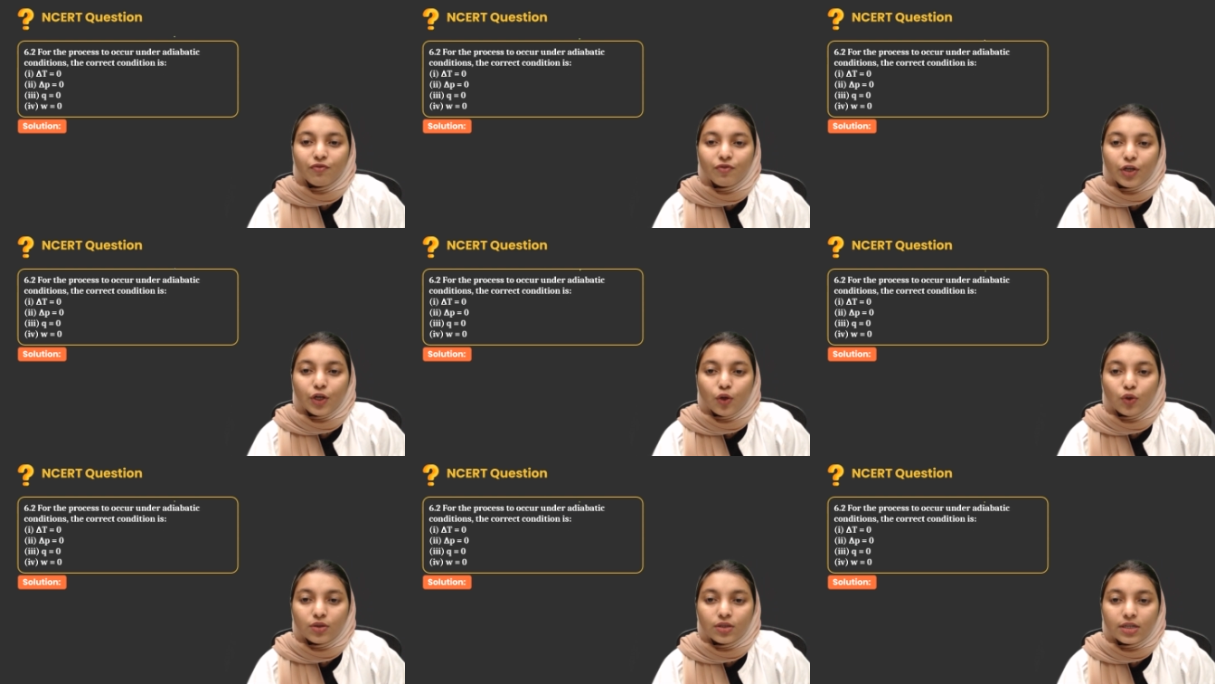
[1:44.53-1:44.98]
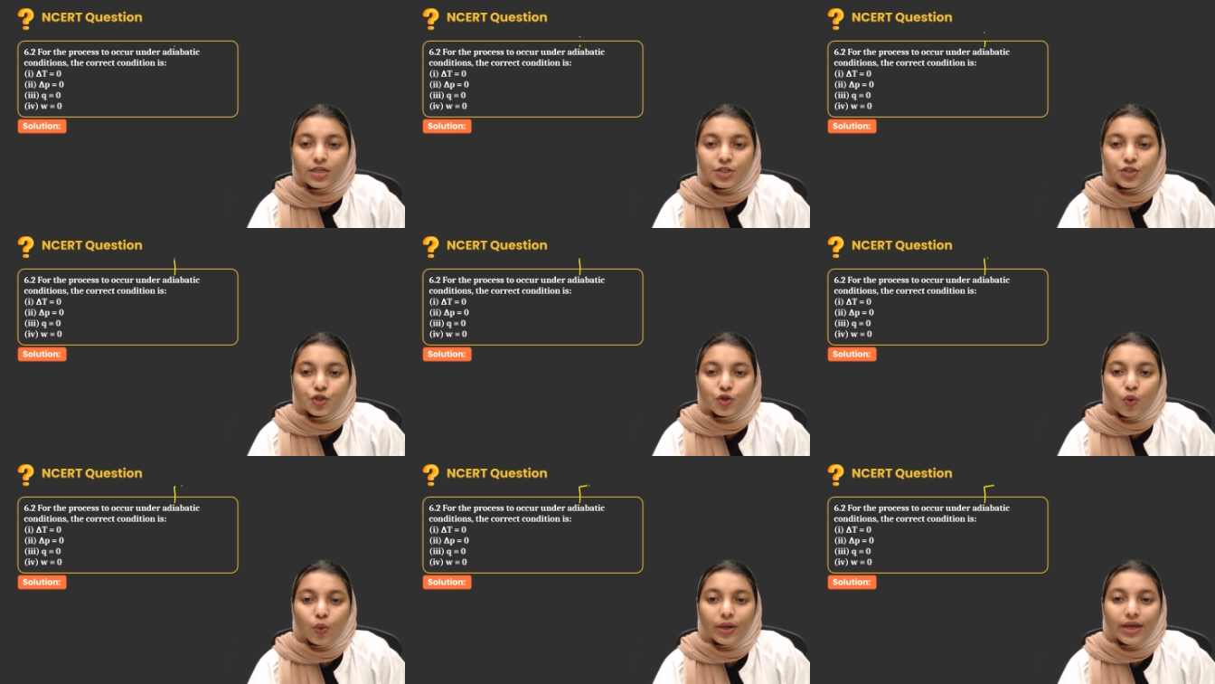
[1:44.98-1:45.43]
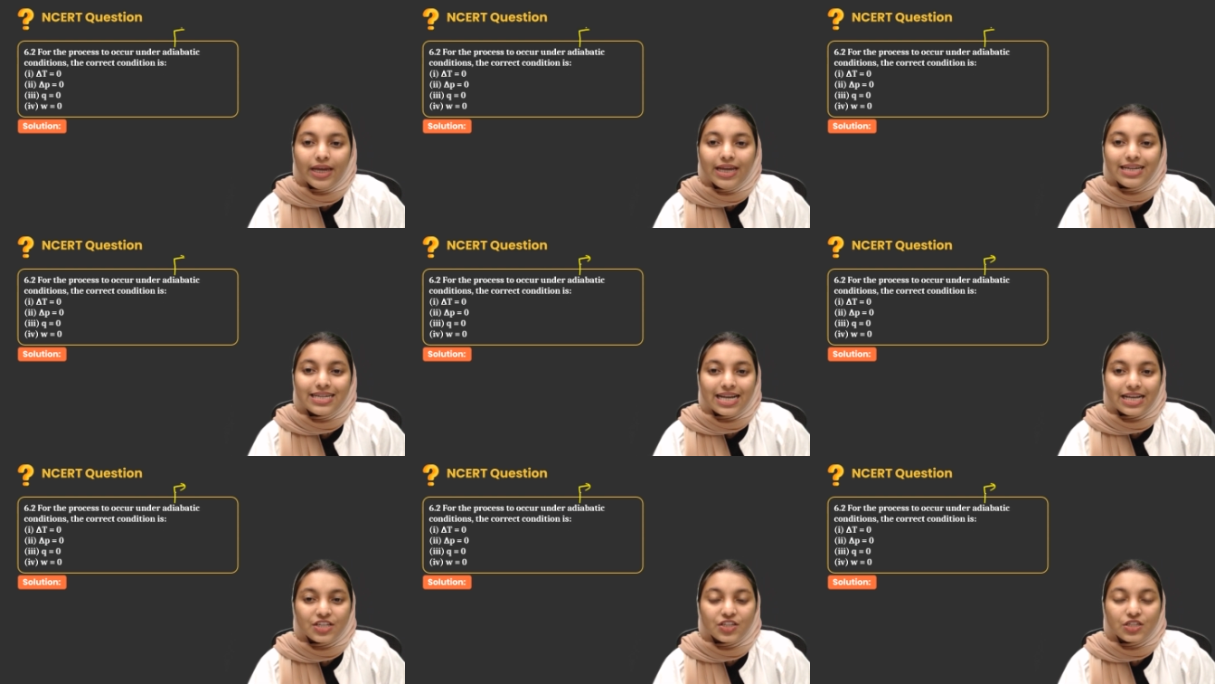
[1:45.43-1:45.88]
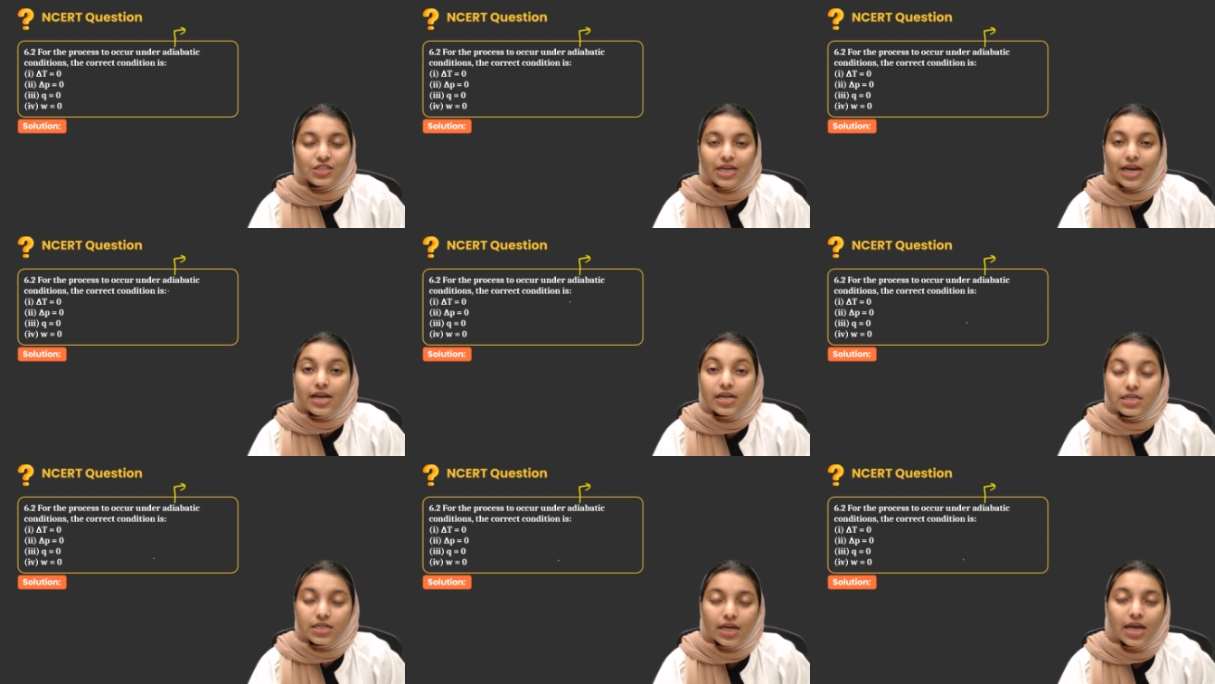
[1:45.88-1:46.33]
We know there is no heat
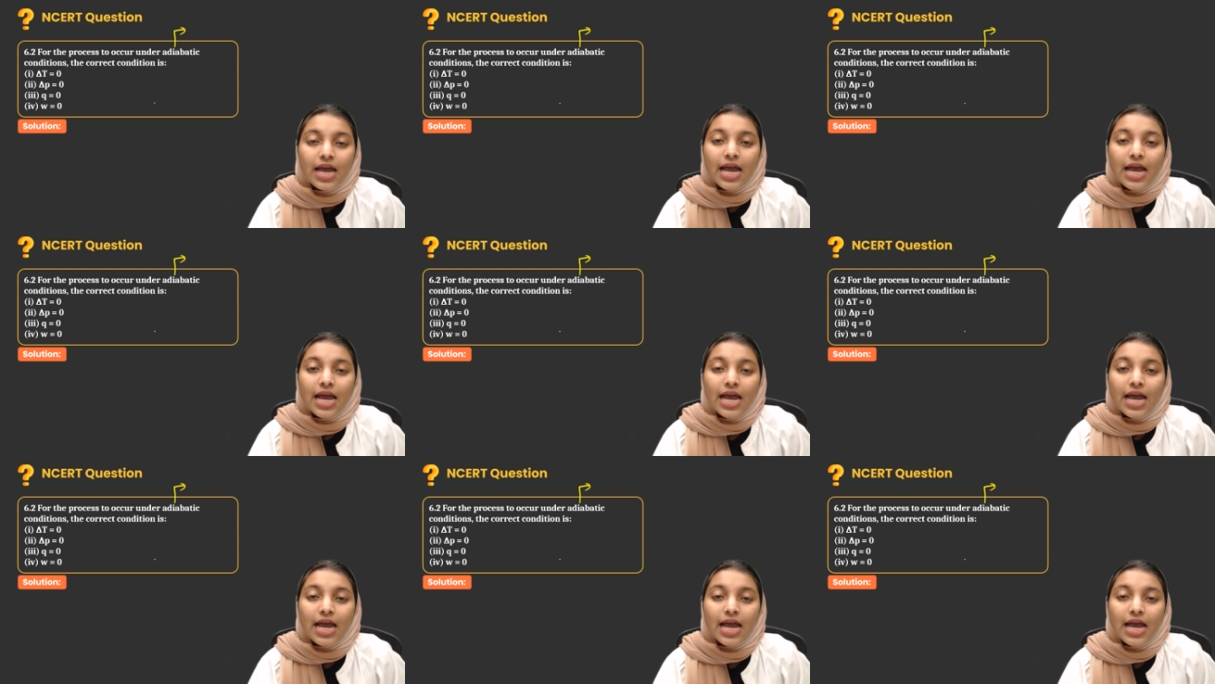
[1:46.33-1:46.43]
exchange